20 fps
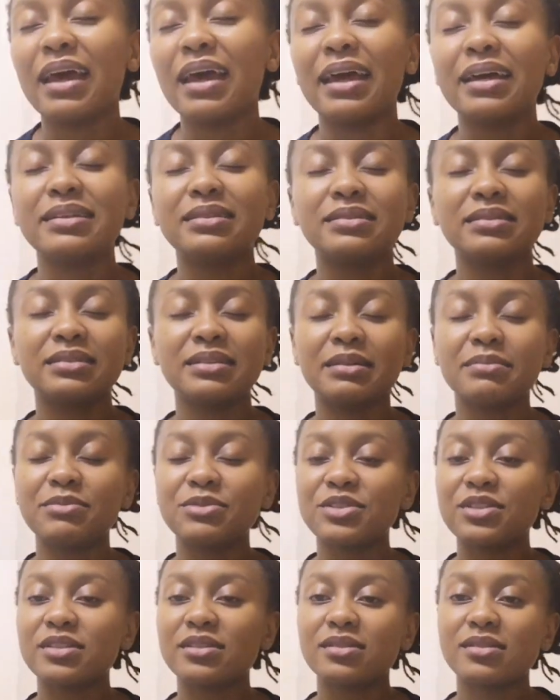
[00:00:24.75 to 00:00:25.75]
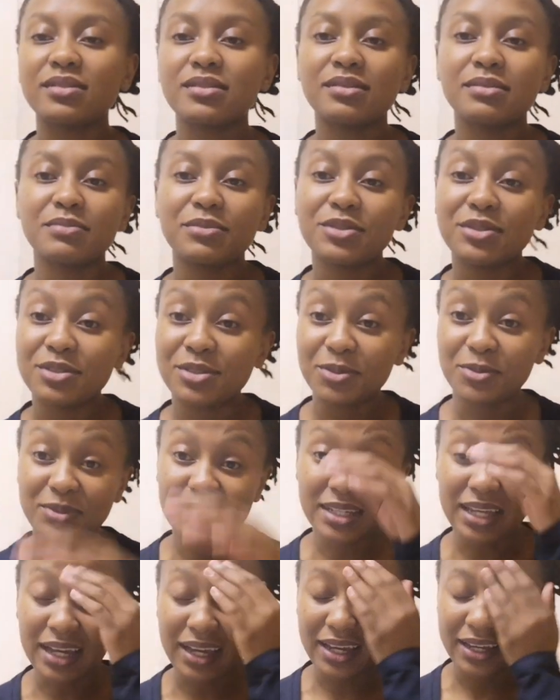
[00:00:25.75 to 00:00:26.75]
and I'm just so
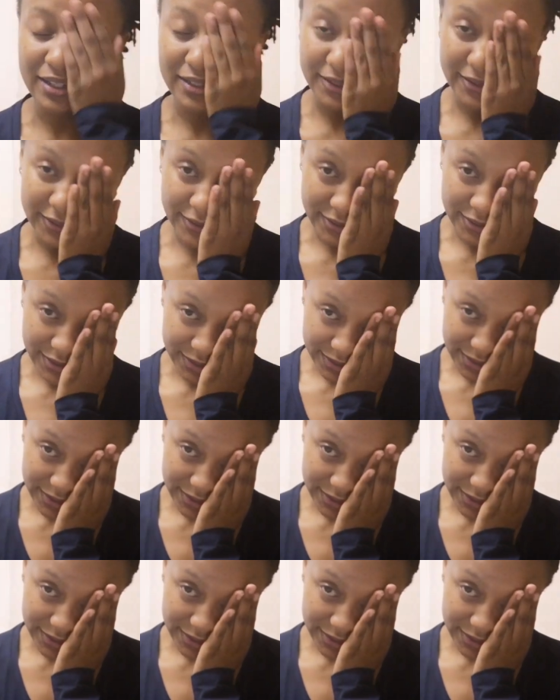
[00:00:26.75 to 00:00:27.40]
tired.